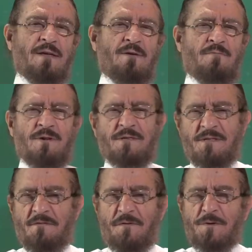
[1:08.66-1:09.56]
What's the
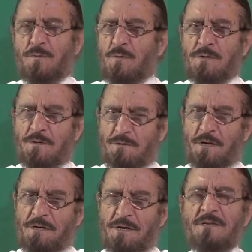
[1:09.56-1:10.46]
difference between
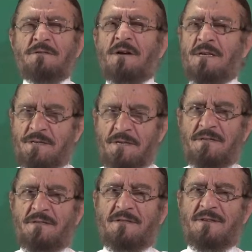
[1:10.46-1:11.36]
stranger and transient?